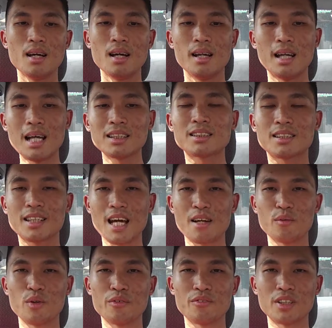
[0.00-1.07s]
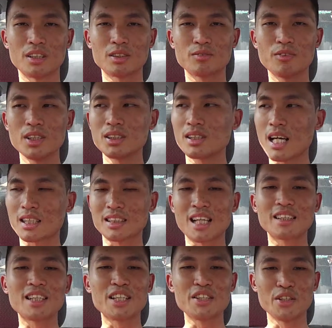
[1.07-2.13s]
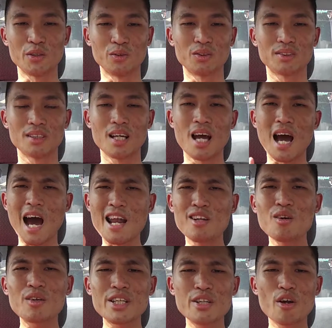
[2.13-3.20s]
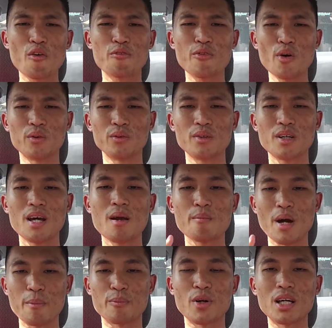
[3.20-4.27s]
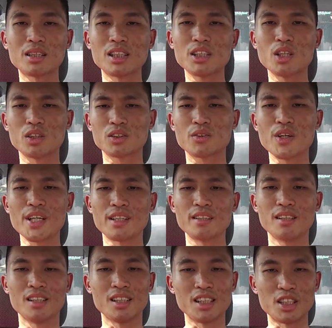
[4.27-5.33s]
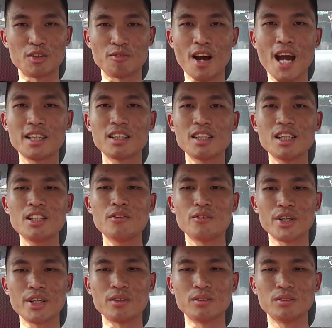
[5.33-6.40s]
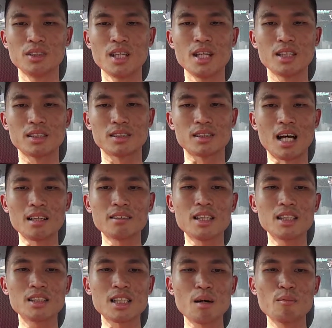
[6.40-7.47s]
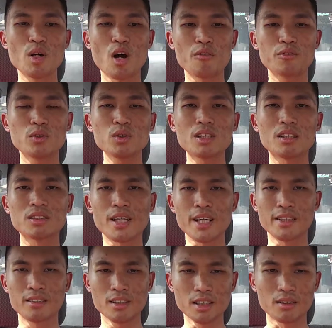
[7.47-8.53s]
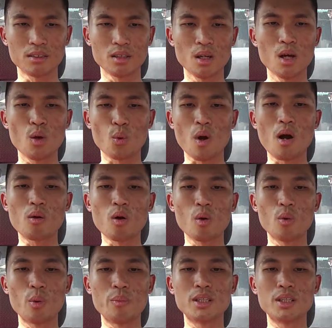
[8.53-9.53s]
Let's get with the first exciting news. Unlocking your phone by pressing your screen is finally real. Starting summer of 2018, Qualcomm will be